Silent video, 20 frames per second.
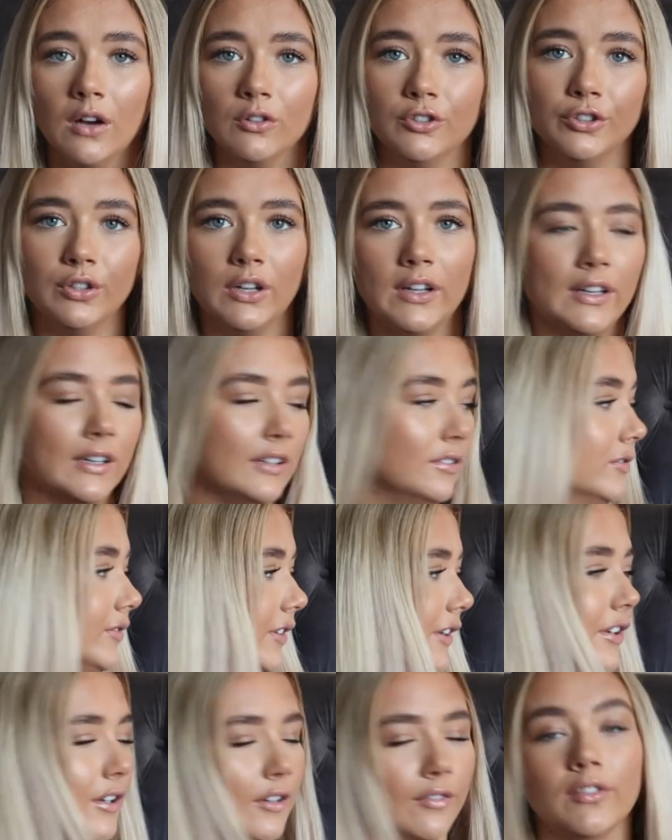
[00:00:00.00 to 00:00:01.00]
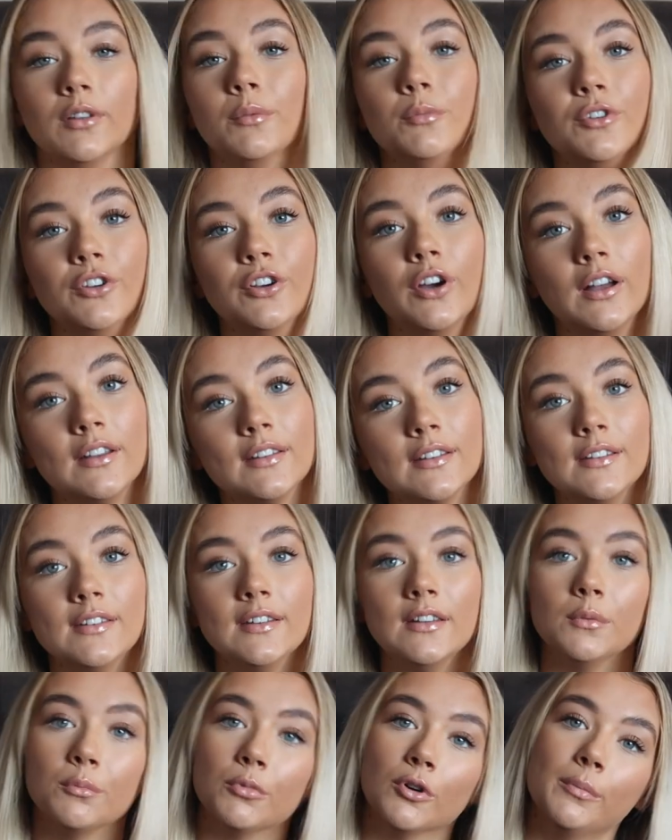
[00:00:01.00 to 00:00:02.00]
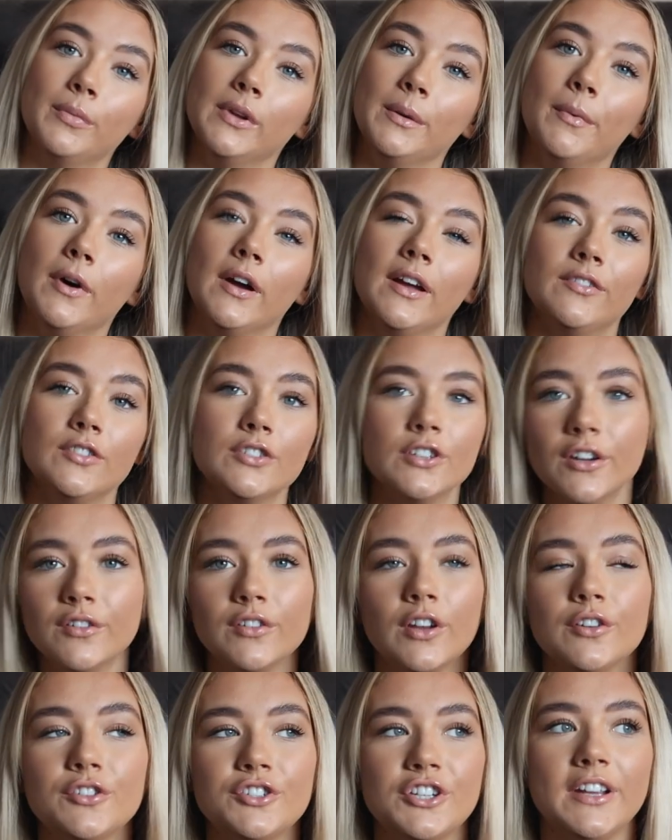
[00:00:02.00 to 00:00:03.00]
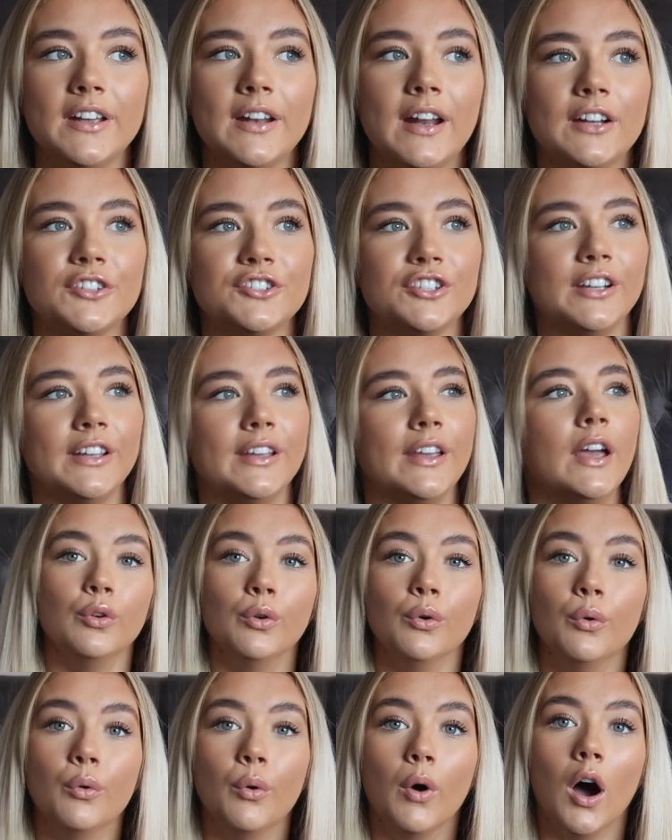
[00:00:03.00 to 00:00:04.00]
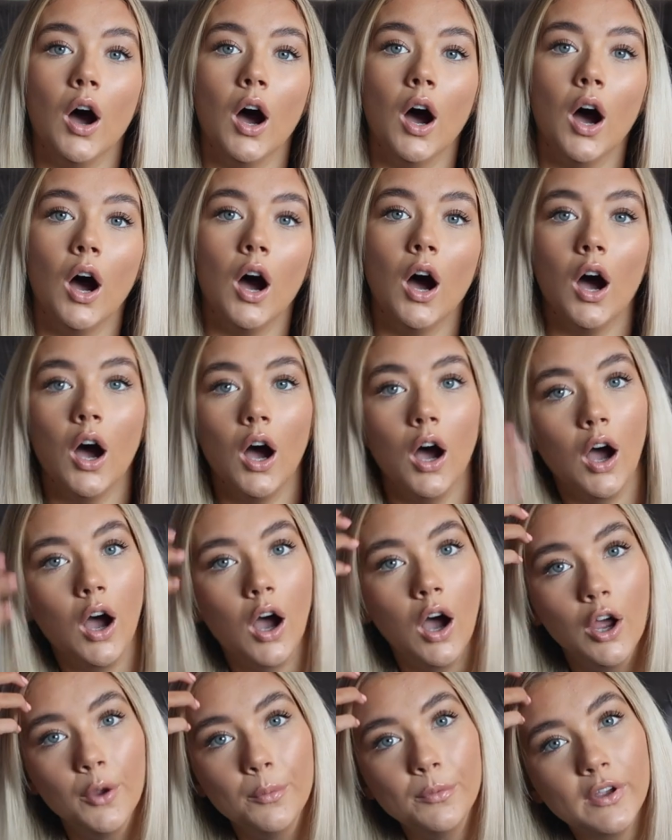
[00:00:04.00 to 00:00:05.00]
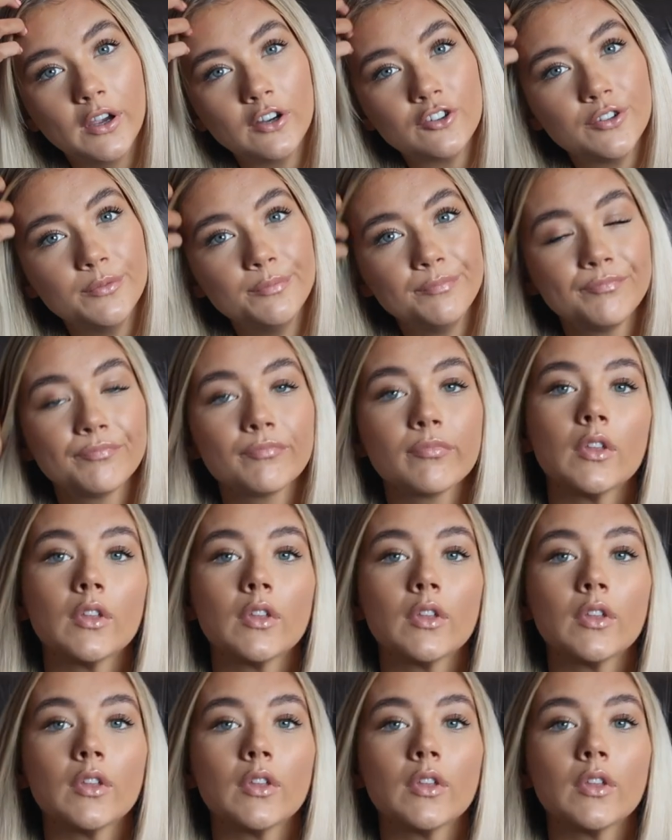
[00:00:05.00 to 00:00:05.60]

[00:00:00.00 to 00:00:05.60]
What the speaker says: I'll do like a little video of them so you guys can see them properly. But if you don't know, Shein actually do a home section.